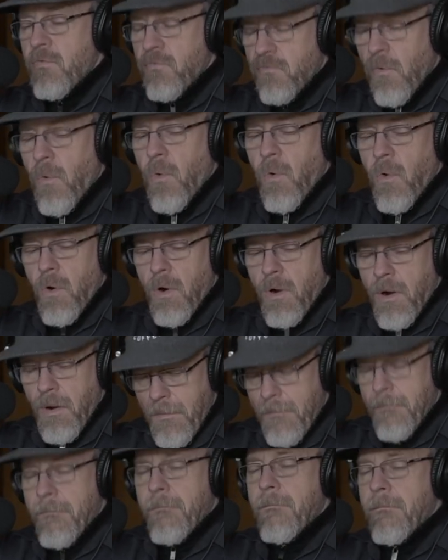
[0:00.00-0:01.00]

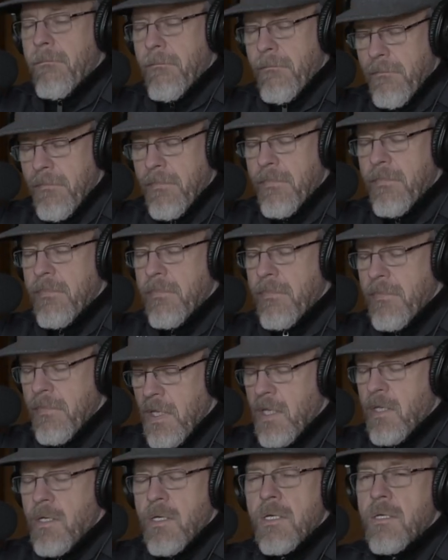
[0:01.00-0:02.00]

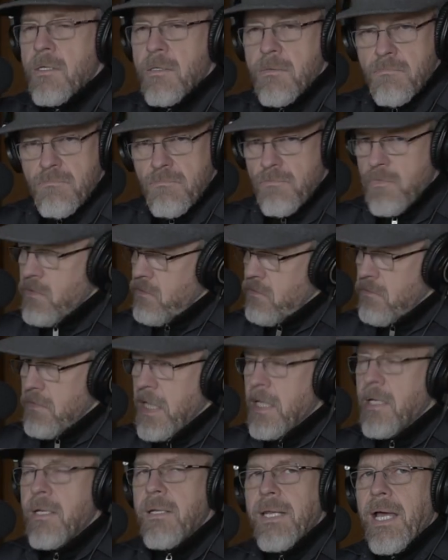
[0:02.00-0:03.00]
4.
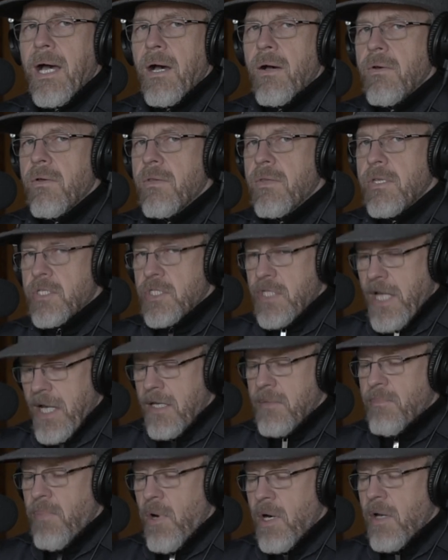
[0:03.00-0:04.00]
Now, the
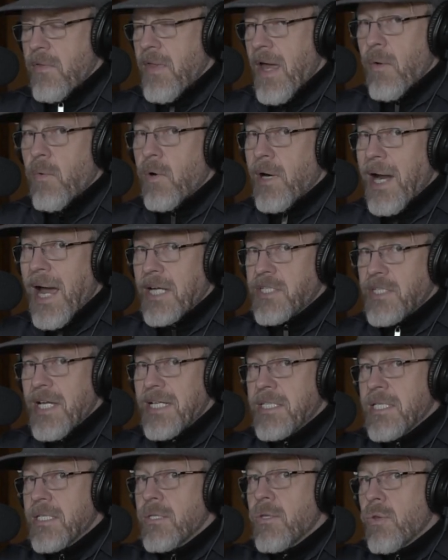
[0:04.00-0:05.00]
second part of that, we're
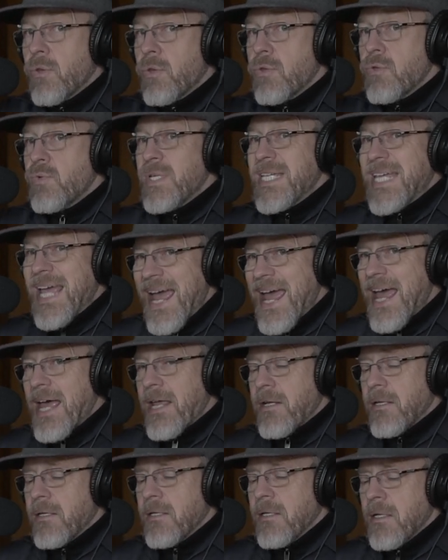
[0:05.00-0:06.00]
accenting the 3
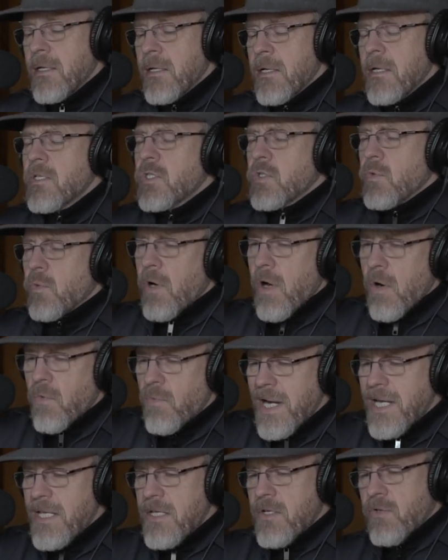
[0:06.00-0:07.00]
and. So we're
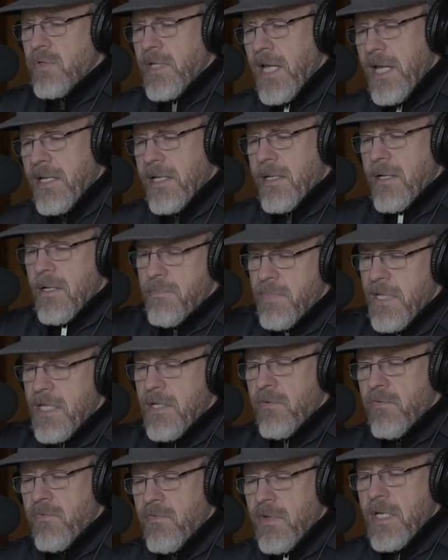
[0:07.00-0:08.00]
already creating a bit
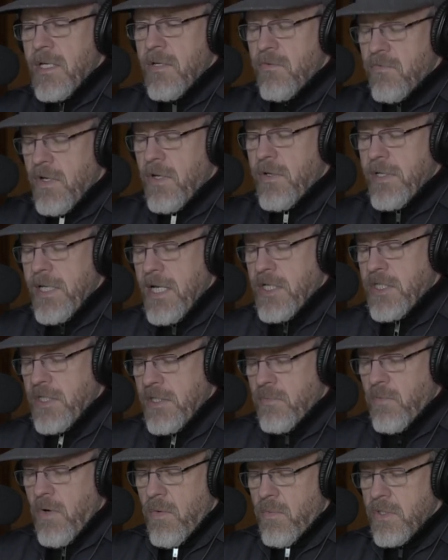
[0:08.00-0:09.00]
of variation
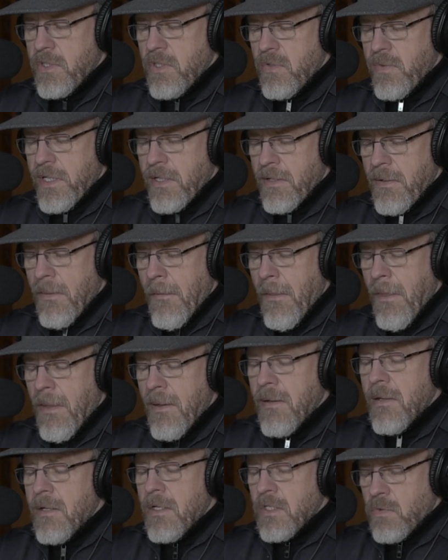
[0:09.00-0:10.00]
in what we're doing.
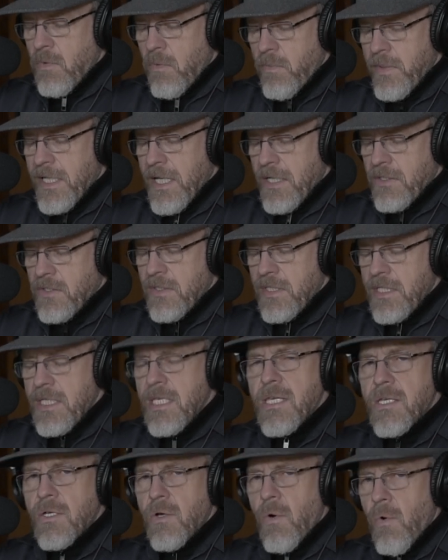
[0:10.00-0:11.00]
So when we get to
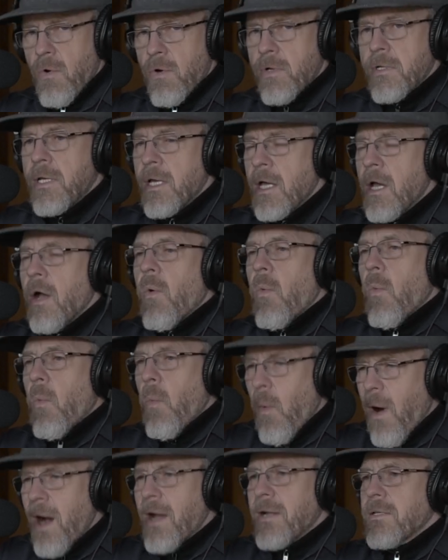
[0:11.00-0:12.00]
the E chord,
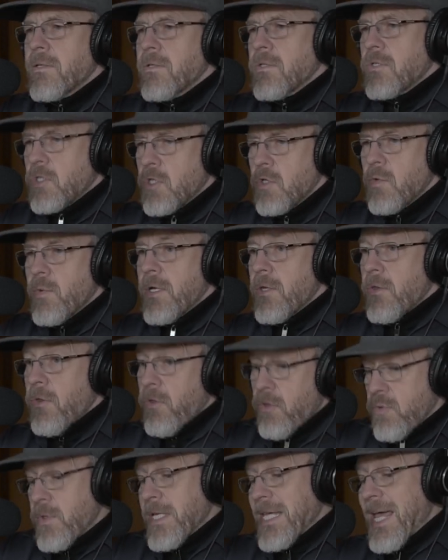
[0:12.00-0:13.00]
1 and 2 and
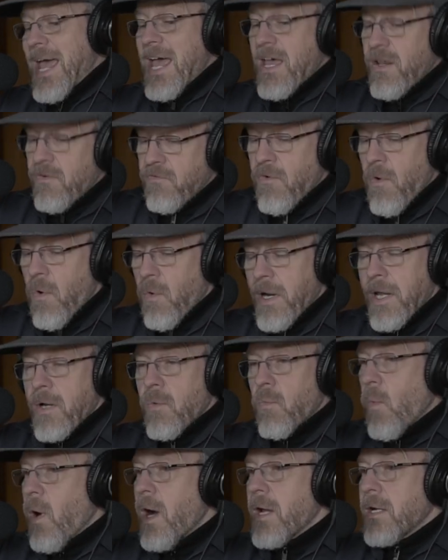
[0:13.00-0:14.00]
3 and 4
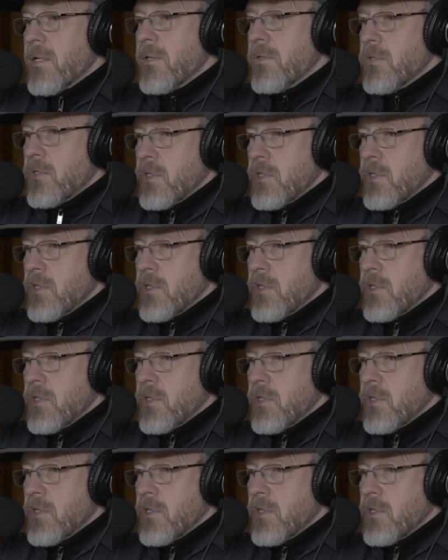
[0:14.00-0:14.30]
and 1 and